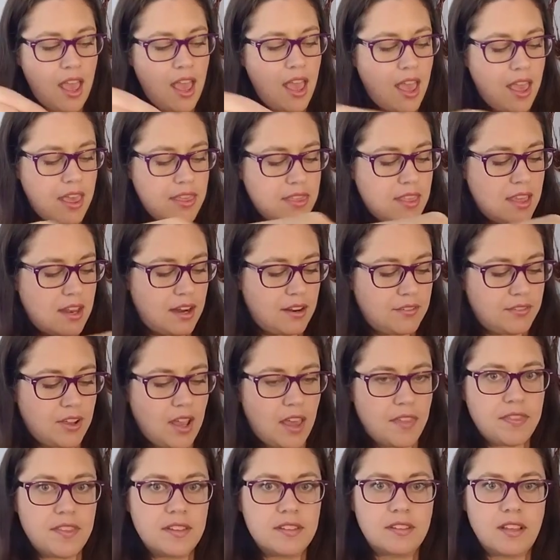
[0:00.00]
And then I've
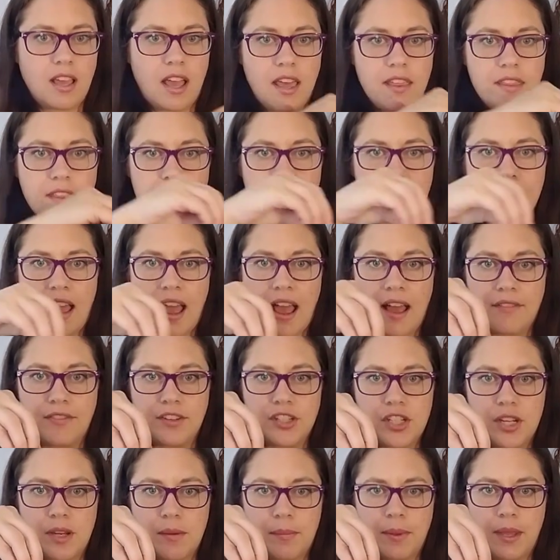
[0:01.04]
got this guy that's half
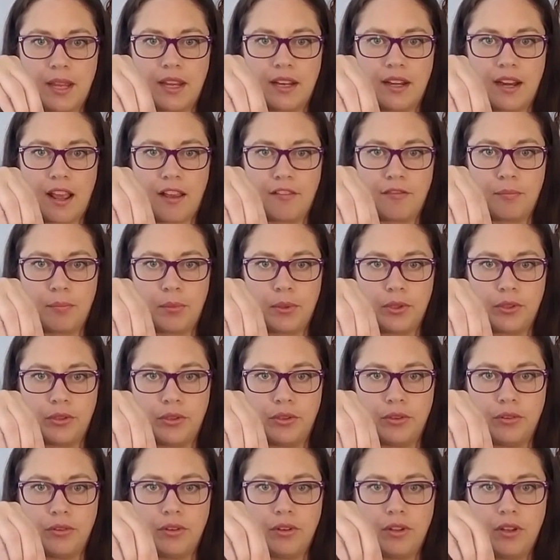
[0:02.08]
champagne, half
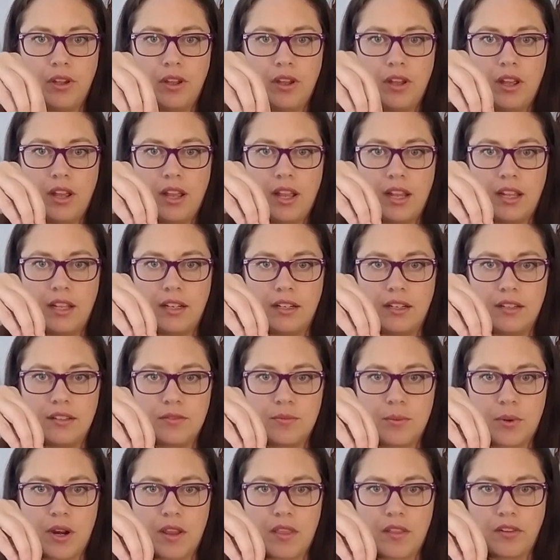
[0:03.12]
blue, and it's
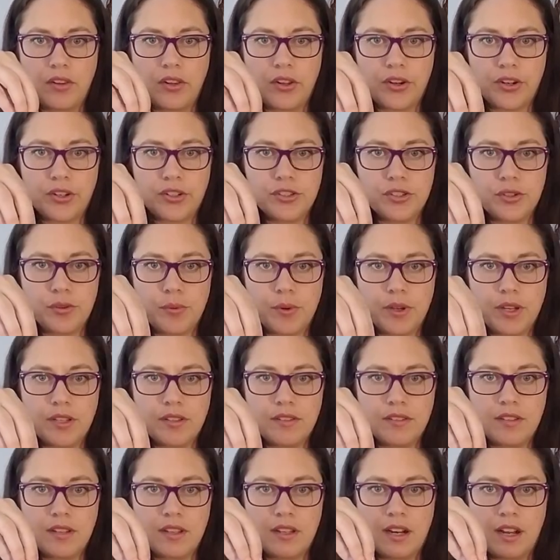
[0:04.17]
one of the larger
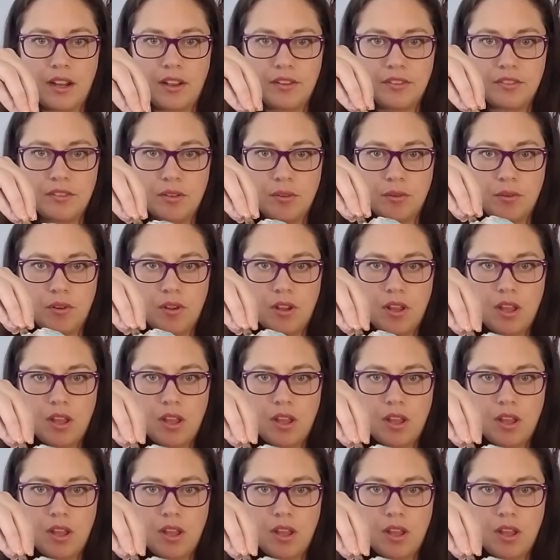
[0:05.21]
ones. And I also,